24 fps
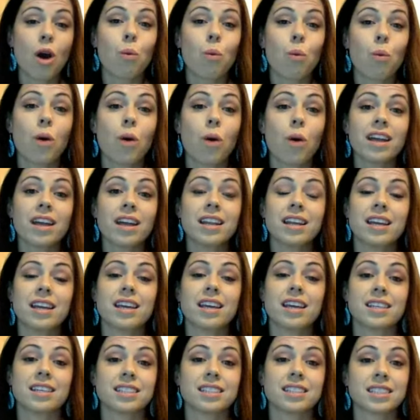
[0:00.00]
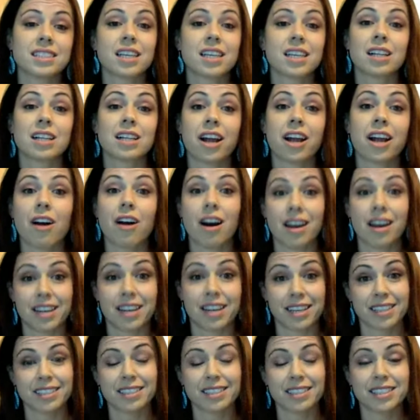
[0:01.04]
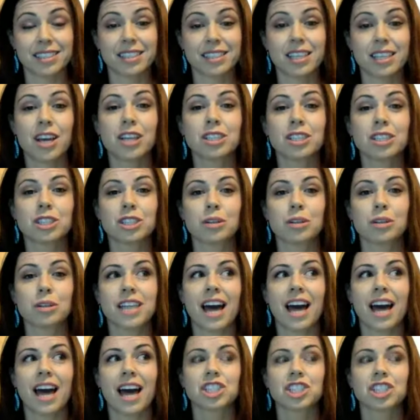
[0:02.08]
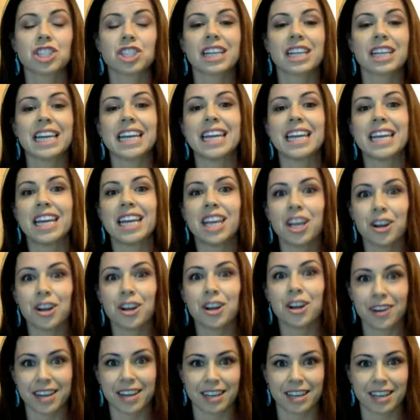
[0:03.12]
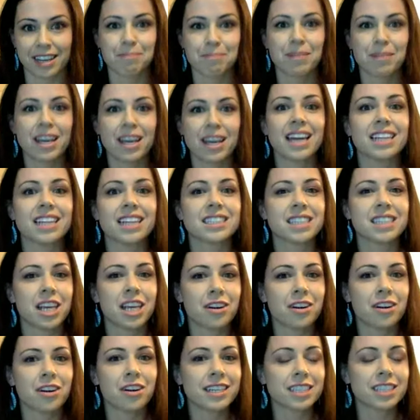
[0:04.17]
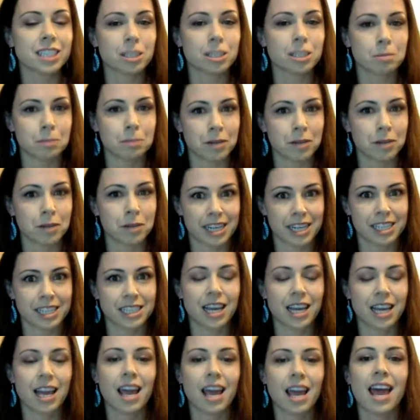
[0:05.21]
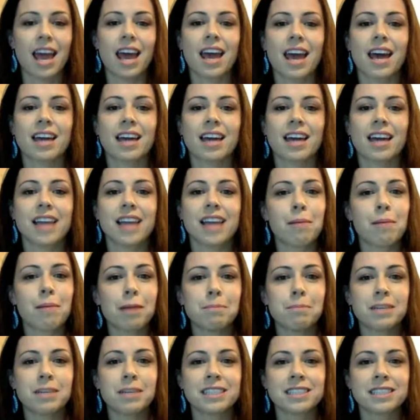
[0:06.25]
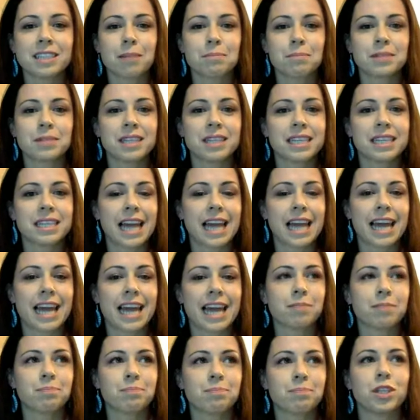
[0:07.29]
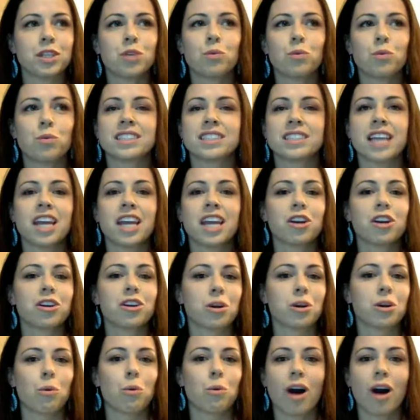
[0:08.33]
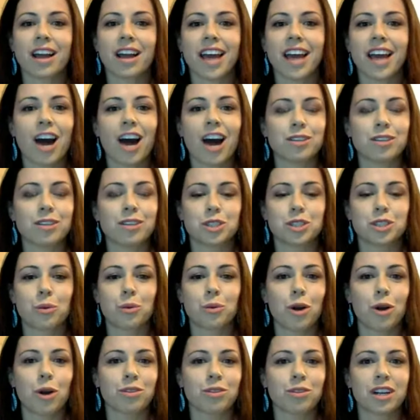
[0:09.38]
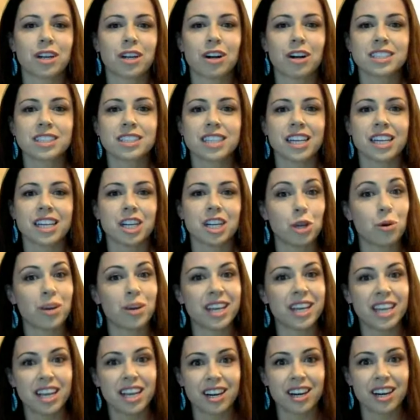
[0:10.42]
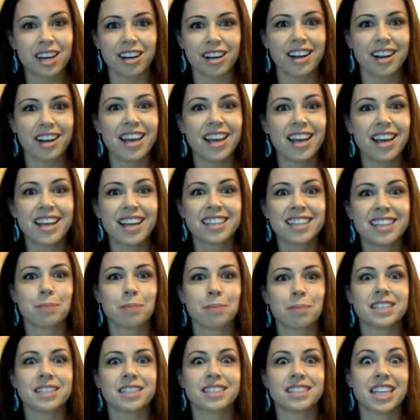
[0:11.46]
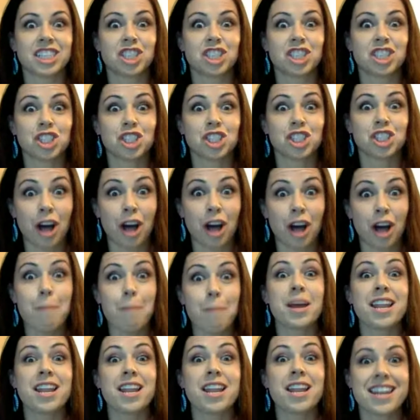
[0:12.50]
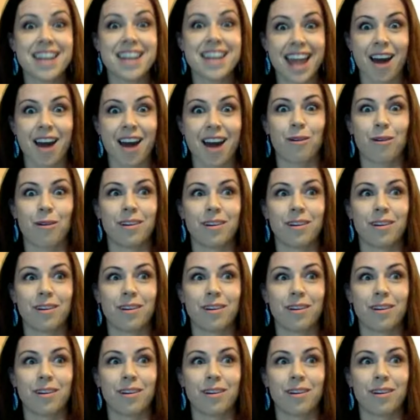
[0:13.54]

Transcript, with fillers: One is clairaudience. So it's actually hearing. It's hearing spirit. And that might be something like, say you're going to walk out into a road, and all of a sudden you hear something say, stop now.